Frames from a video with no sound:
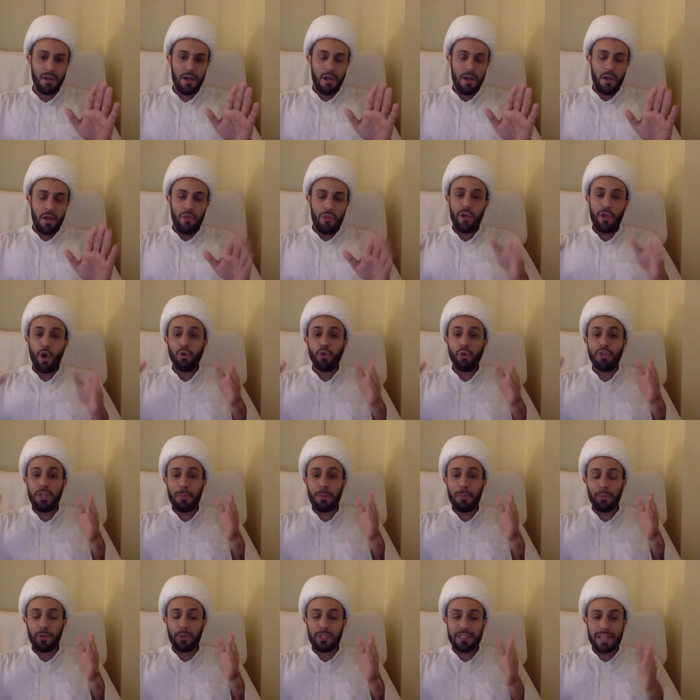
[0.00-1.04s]
The
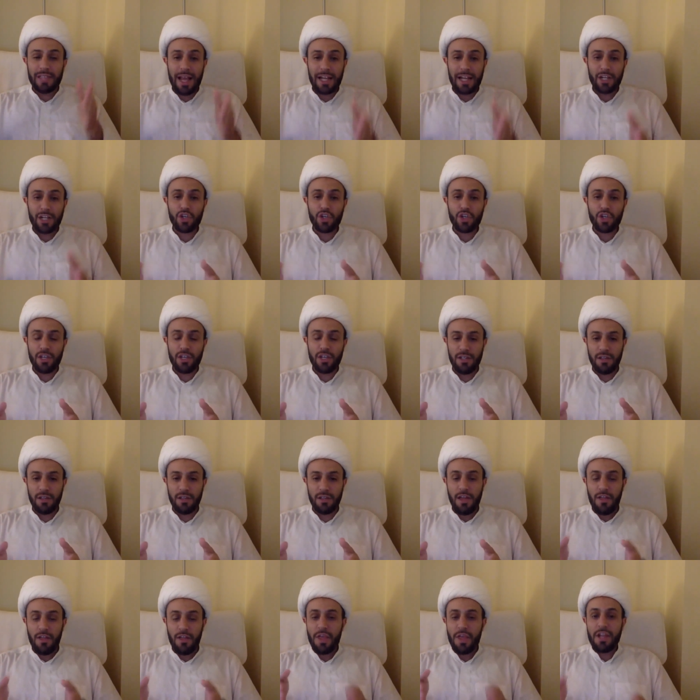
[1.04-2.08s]
only
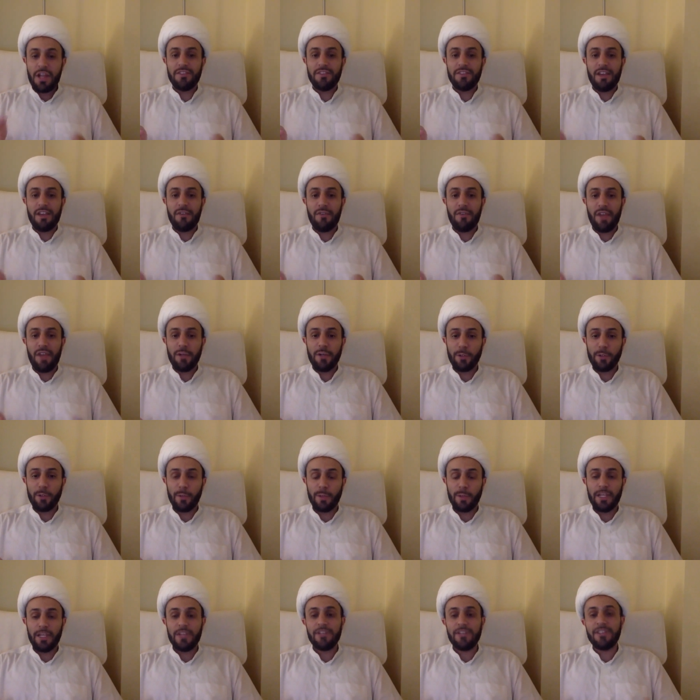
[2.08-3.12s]
protection that is
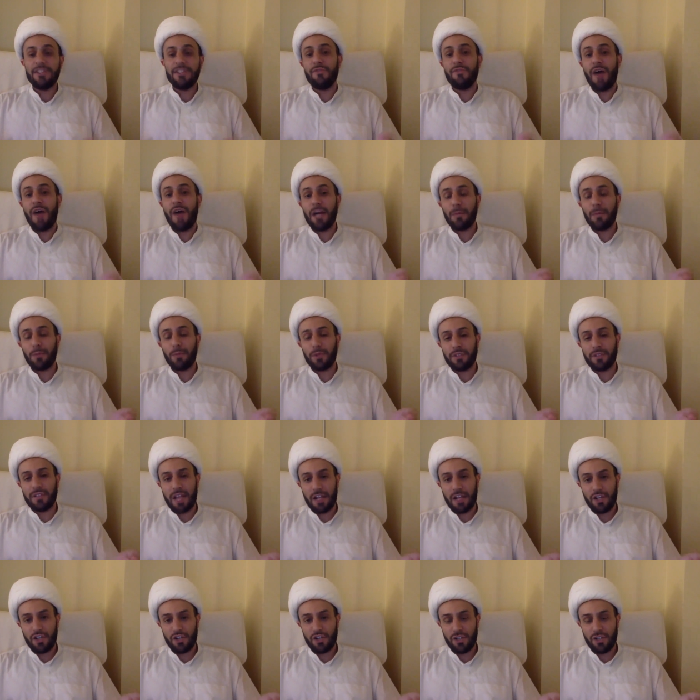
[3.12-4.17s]
available is divine
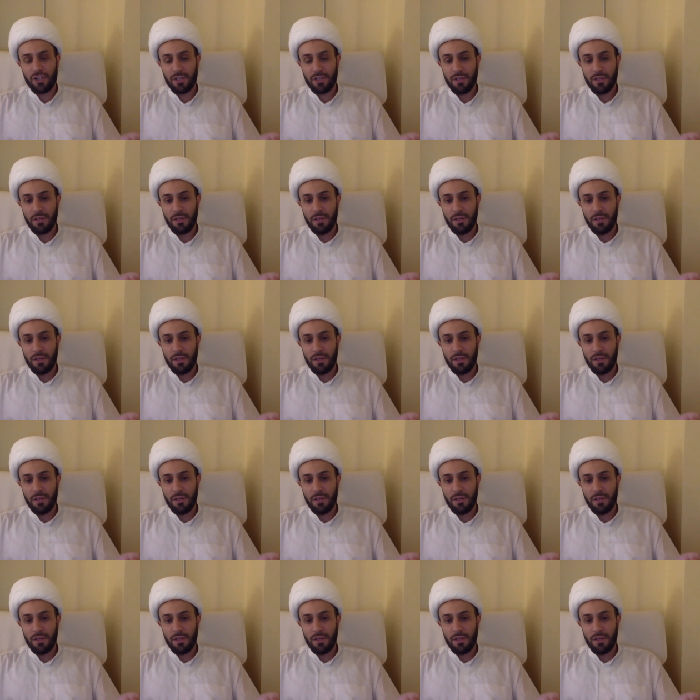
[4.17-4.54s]
protection,